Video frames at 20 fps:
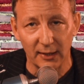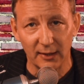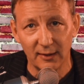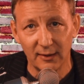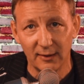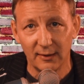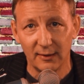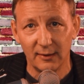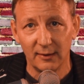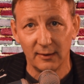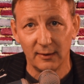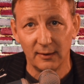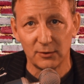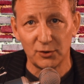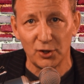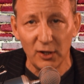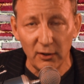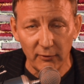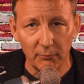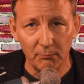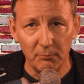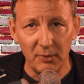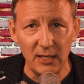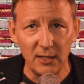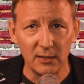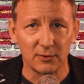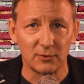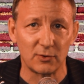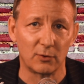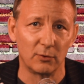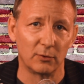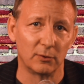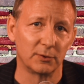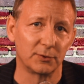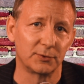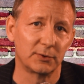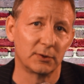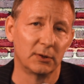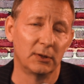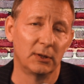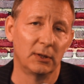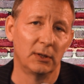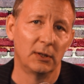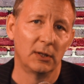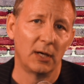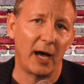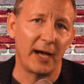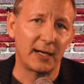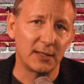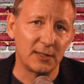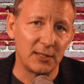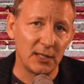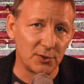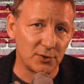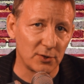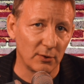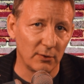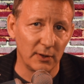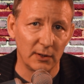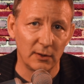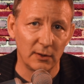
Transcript: It shouldn't even be in schools. I can teach